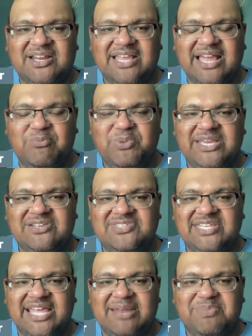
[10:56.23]
Yeah, we could
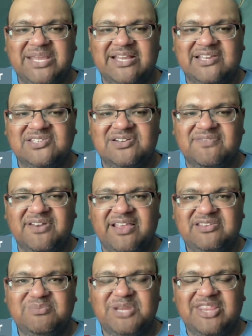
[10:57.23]
see that being a conservative
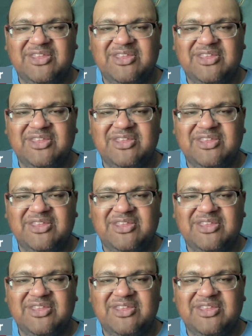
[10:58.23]
estimate.